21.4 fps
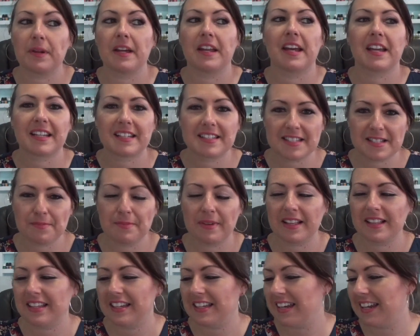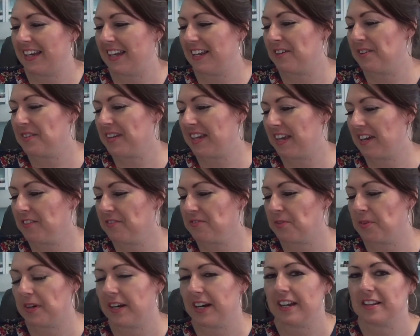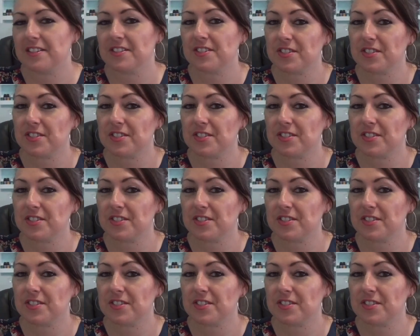and I can smell it and I don't care for it.